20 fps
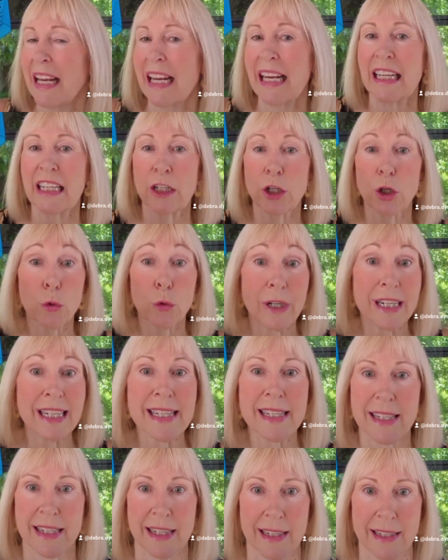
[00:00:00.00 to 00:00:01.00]

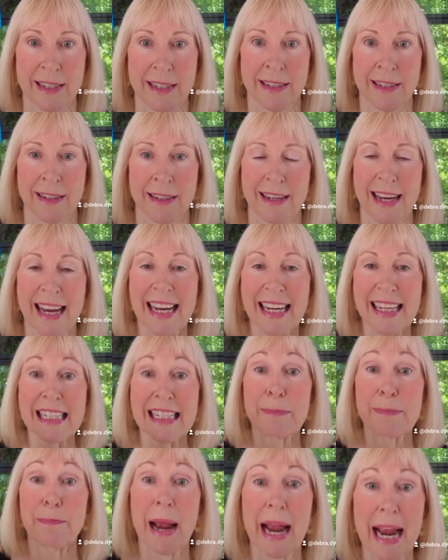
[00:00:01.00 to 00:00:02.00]
increase it,
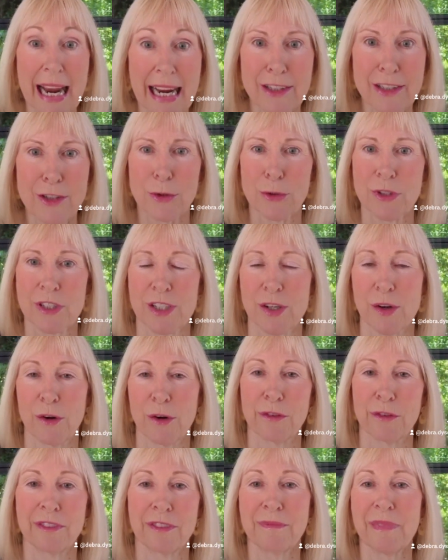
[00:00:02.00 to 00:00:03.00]
expand
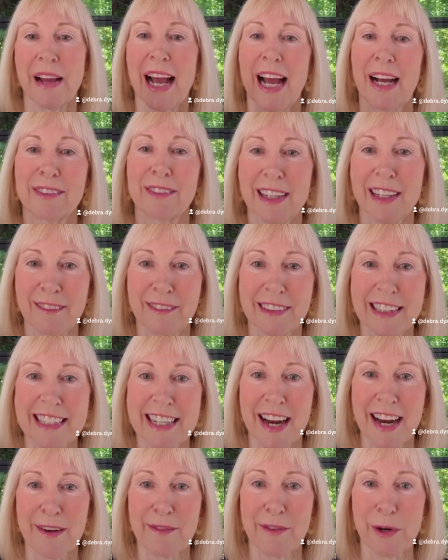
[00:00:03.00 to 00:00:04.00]
yourself. Have a lovely
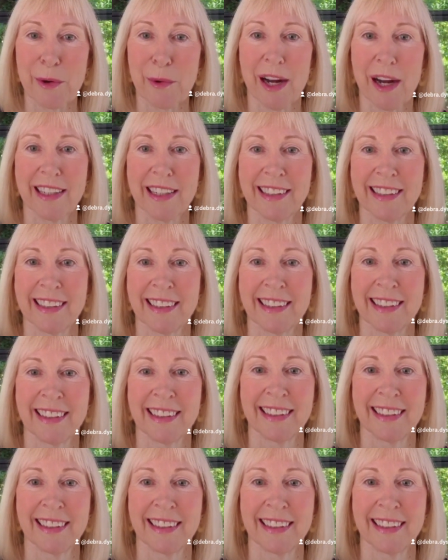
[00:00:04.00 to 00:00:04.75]
day, everyone.